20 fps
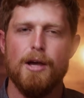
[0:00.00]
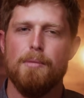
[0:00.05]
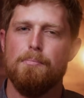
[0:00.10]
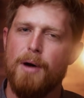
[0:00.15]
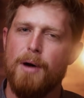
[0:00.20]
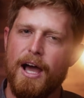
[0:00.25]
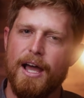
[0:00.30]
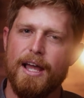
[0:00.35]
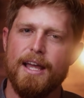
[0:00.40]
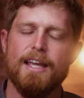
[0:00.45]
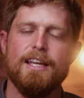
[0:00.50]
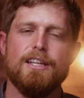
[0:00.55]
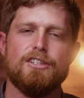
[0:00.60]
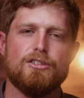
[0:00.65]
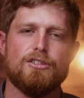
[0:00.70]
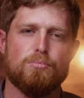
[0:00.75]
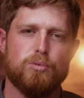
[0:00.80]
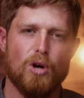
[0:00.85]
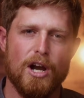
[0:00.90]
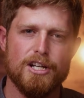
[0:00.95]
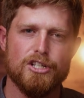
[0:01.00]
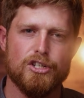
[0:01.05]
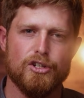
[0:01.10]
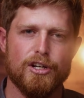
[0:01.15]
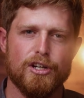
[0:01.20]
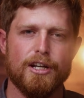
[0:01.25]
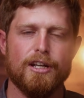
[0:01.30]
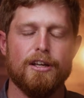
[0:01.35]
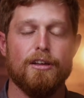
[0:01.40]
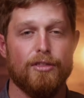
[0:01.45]
but he's
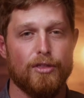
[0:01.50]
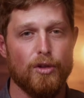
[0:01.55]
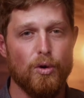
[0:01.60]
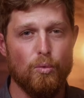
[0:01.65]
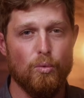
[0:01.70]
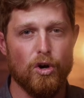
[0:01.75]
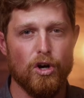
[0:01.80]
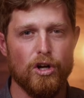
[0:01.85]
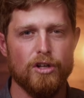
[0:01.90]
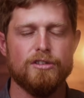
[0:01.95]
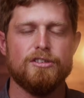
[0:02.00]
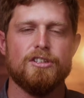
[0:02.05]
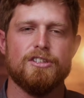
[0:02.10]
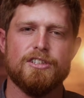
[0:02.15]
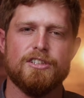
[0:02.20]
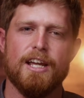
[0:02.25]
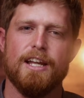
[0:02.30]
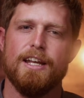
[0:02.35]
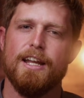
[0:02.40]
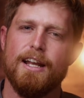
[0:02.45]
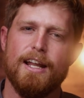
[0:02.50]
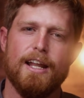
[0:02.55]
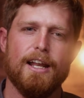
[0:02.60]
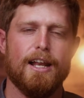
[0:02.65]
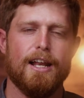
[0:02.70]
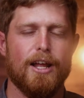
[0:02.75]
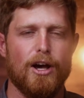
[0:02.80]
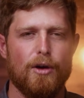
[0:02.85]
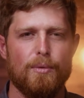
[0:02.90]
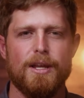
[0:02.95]
pressuring the world to say, no, no, no,
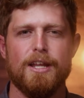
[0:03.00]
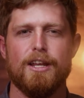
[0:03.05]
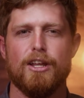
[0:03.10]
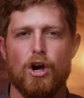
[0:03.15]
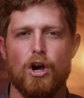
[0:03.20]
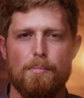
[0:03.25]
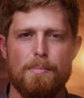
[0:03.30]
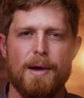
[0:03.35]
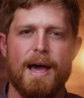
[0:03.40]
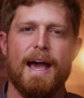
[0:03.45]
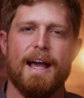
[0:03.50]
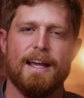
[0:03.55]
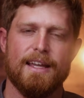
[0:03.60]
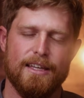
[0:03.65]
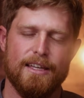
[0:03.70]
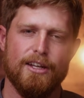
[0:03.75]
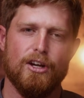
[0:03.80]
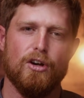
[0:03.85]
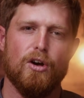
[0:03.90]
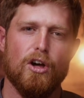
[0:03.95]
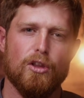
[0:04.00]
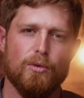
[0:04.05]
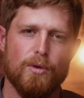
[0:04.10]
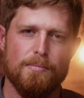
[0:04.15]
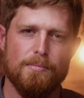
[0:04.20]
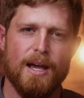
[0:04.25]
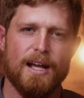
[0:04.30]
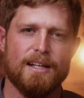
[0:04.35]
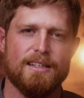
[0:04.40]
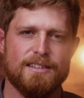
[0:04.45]
no, we need to go back, you know, all the way
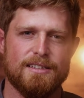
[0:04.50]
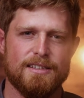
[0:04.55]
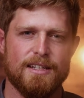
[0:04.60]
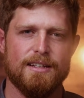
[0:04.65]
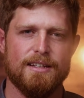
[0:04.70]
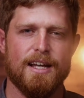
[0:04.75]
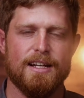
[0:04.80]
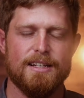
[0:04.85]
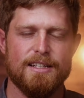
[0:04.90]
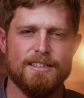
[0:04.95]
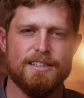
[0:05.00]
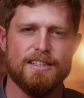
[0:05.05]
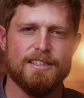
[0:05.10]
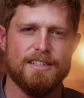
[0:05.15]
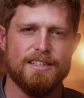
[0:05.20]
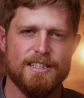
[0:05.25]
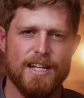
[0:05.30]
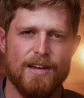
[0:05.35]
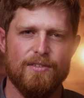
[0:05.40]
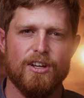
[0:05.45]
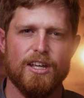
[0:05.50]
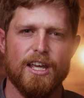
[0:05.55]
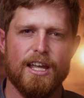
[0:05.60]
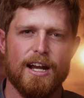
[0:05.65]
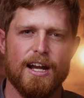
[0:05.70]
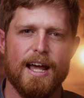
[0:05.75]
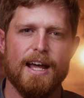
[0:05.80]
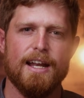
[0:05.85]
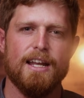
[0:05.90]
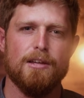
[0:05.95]
back to nineteen sixty-seven again,
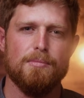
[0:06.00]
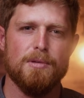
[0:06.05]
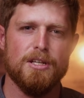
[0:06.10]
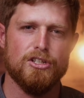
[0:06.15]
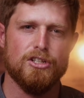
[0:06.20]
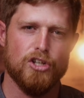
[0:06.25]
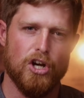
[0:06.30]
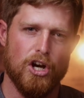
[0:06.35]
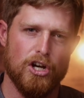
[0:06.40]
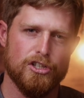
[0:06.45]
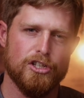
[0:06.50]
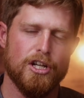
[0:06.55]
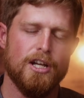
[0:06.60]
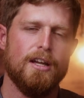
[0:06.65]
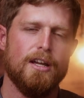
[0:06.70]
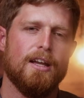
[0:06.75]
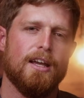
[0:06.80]
and I need to be in charge,